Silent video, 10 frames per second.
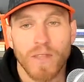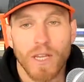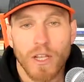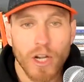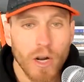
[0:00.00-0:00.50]

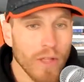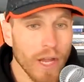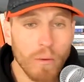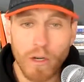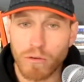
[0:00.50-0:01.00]
they
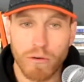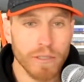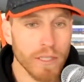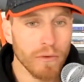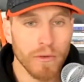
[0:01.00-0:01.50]
were
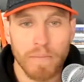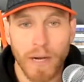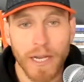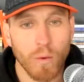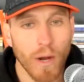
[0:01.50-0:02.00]
cruising through the
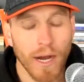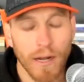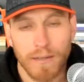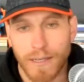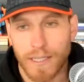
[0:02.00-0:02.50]
bike
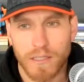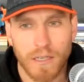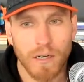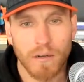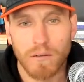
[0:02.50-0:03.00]
well. And
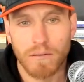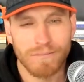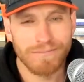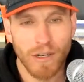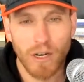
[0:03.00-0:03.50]
so
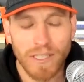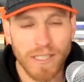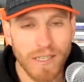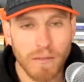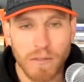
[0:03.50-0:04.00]
all of a
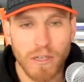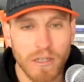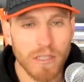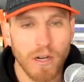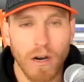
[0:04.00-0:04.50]
sudden it was starting
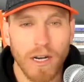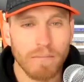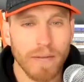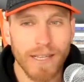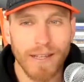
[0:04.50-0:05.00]
to dawn on
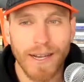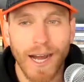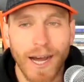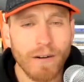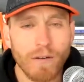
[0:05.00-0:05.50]
me, like,
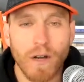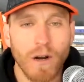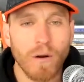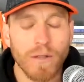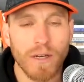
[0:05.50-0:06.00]
I don't
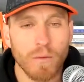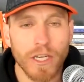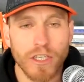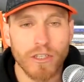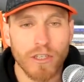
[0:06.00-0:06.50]
know that we
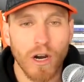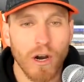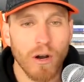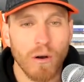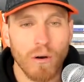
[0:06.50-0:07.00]
should
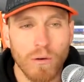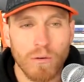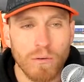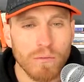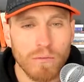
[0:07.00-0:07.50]

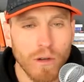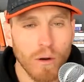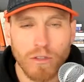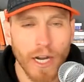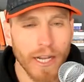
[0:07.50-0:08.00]
go
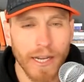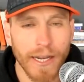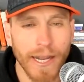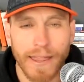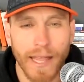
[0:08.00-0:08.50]
try to
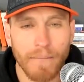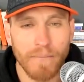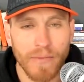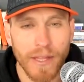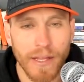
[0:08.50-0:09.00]
get them.
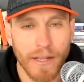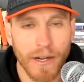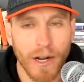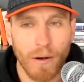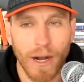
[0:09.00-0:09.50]

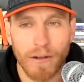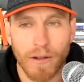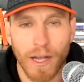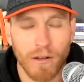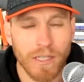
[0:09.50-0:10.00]
I
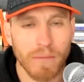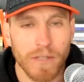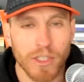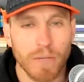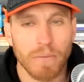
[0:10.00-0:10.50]
looked up the
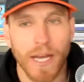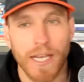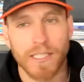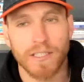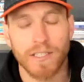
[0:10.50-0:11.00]

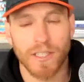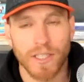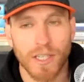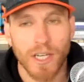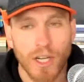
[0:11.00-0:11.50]
GPS
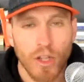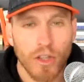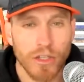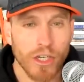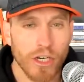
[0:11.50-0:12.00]
to the
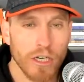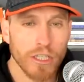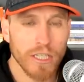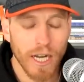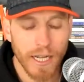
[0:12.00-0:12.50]
church
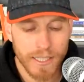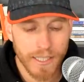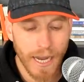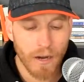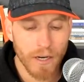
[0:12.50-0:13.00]
that I had
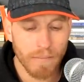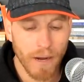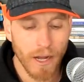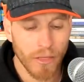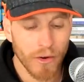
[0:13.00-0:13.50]
scouted at
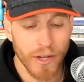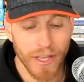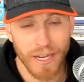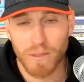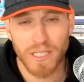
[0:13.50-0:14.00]
mile 30,
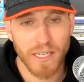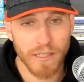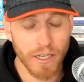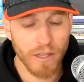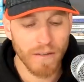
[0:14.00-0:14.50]
and it was like
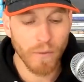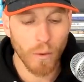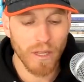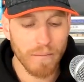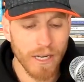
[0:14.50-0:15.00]
nearly
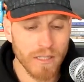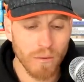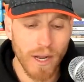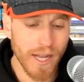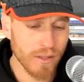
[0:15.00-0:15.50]
40 minutes
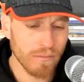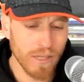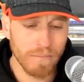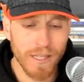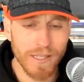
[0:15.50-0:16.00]
away. So I'm
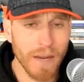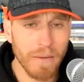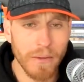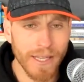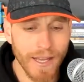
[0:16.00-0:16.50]
like, by the time that
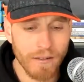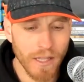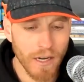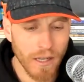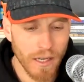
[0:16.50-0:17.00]
we get down
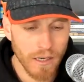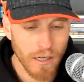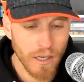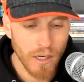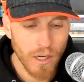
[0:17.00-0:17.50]
there, like,
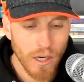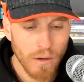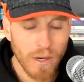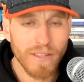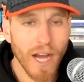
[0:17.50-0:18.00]

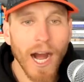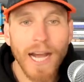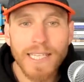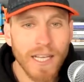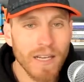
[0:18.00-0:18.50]
we're gonna have to
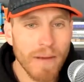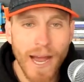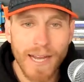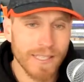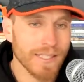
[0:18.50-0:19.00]
hightail it
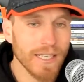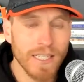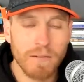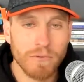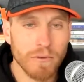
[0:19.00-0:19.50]
back to see
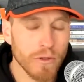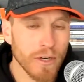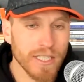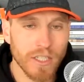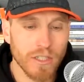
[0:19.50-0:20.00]
them through
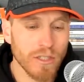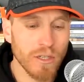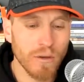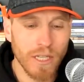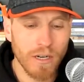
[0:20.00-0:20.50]
transition
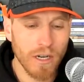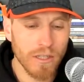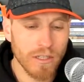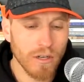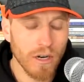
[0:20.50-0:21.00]
2 and then on
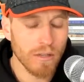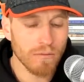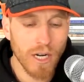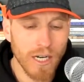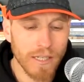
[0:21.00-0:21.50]
the start of the
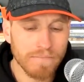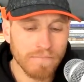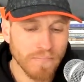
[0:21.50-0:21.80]
run.